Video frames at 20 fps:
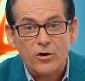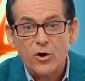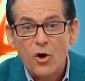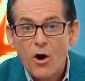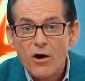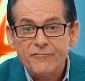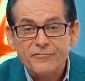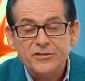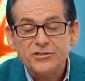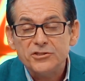or
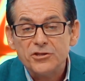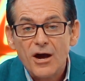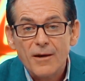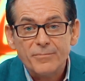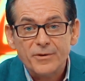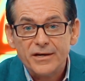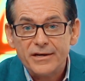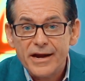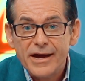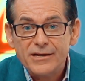coffee
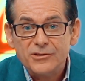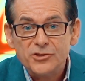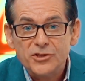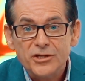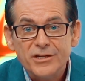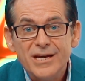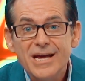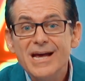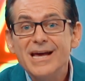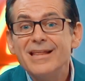shop
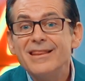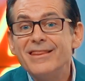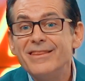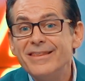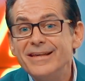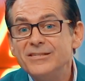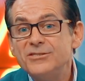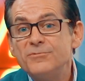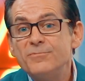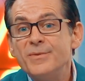connection.
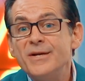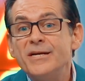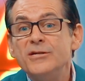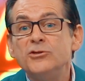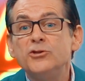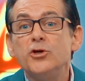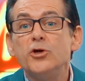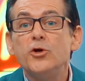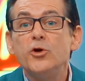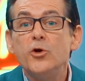This
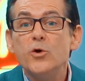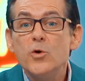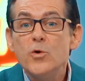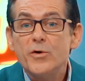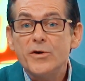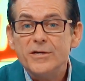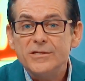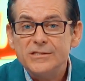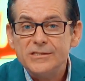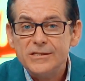means you
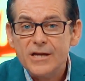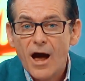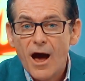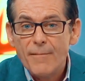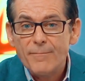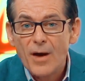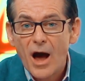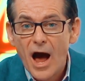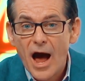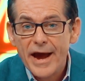can
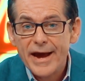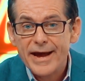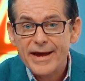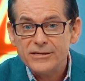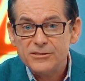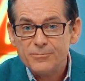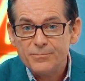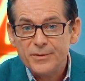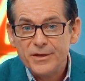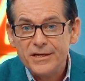stop I
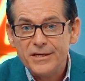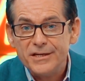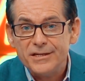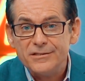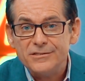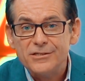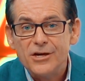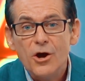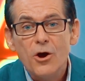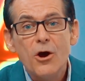S
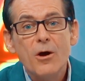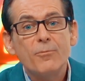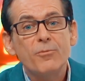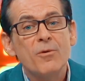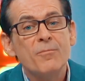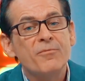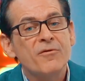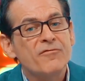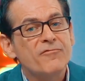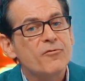Ps
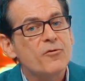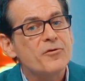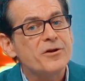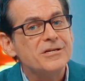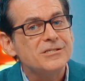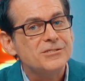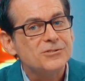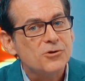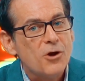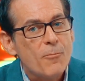from
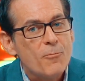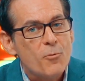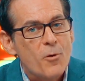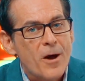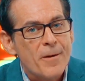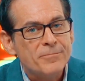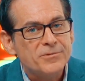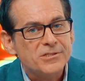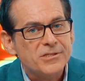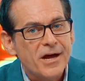preferring some
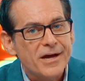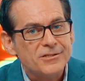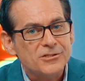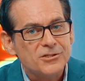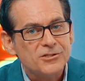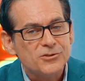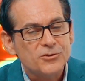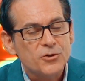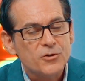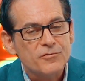websites
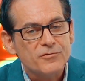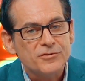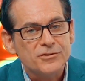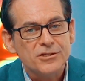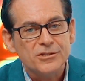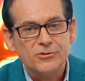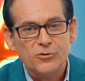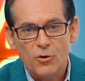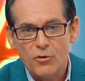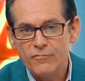and
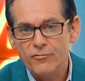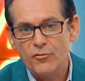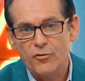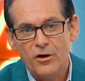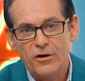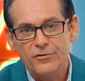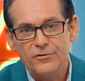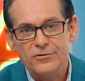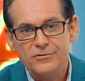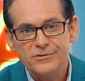services over
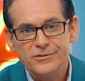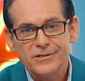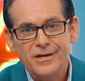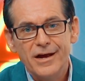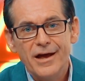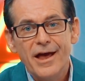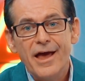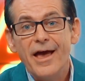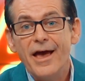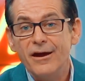others.
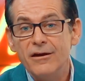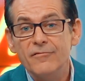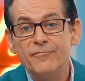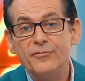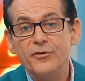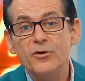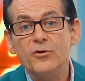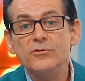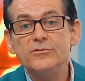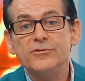And
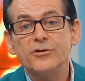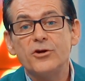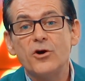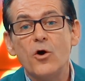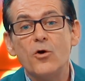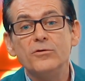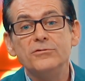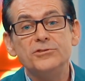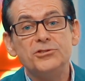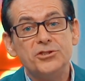if you use the
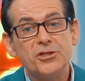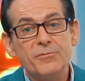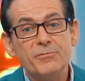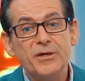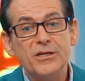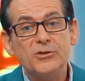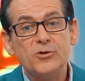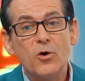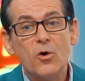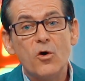code
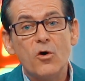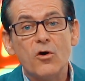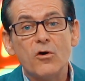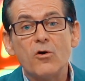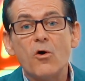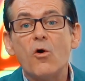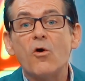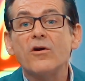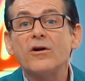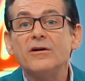
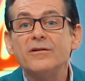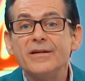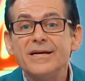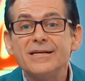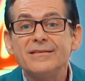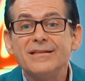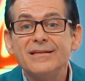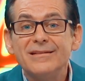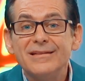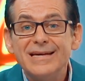JimmyDore or
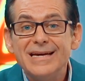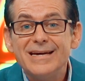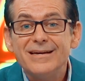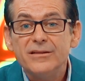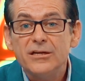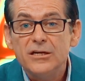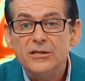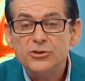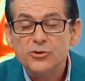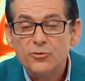click the link
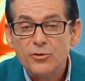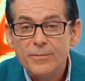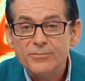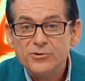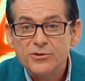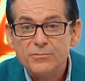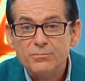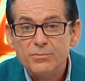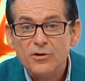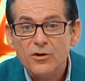in the
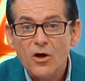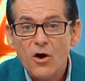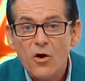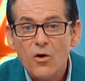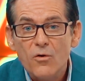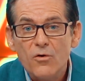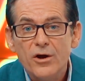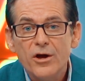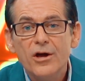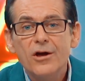description
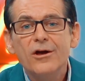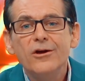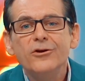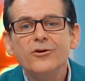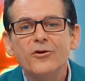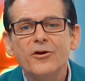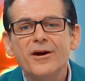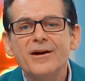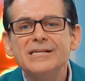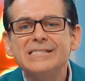below,
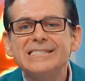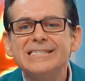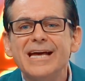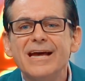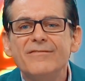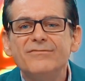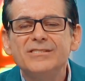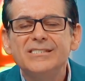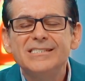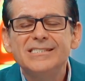you're gonna
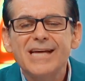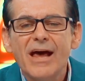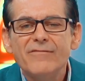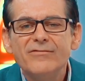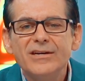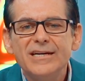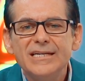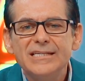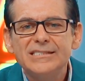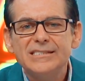save
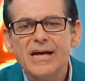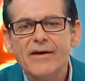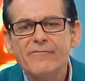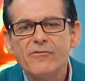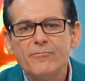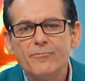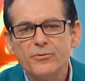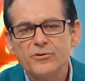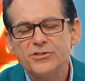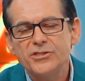
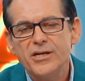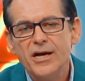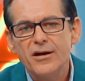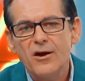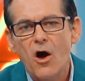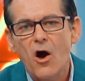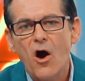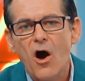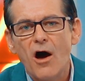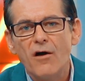seventy-seven
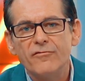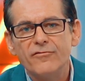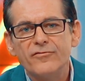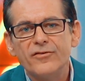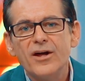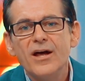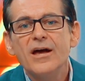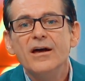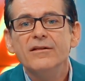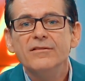percent off.
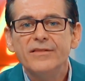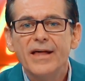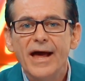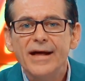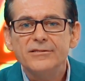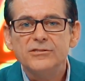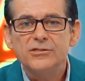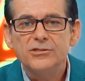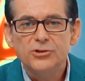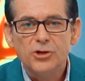
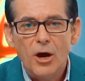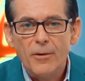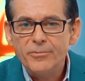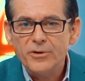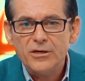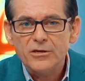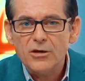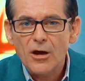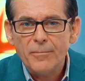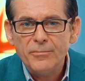That's
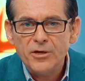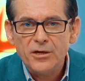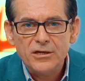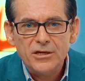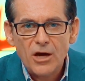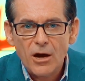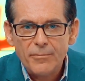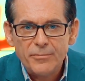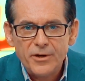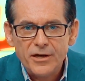w w
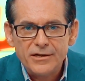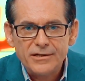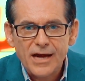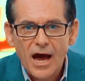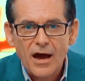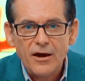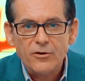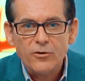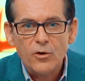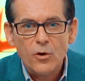w
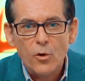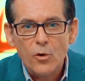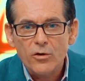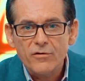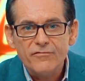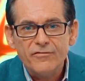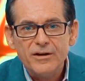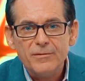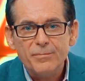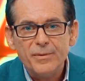dot
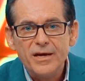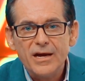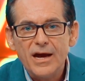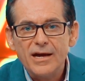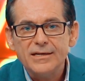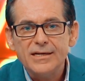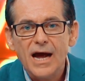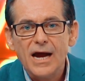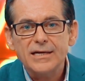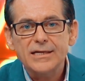nord V P
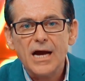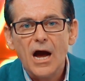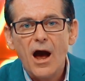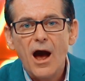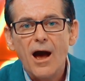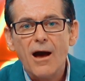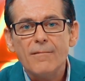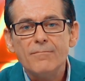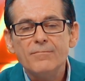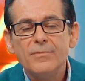N dot
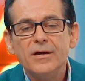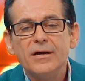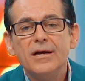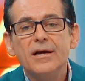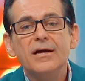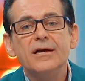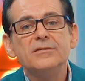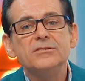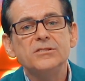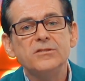com
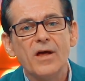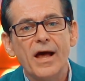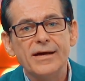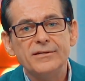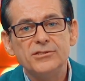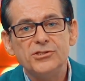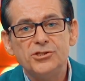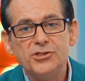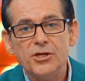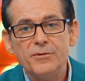
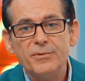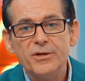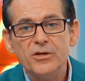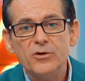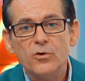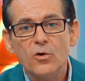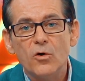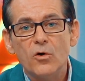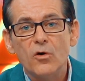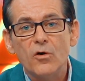slash Jimmy
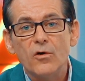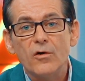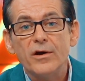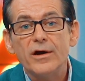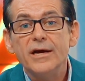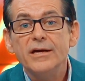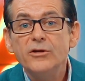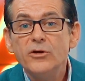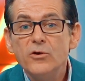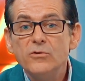Dore
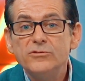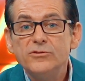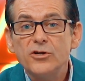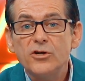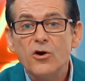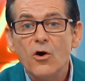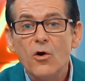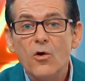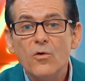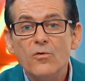and use the
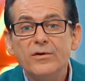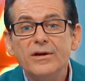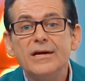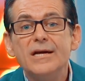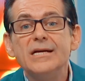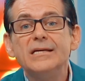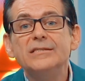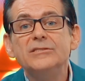code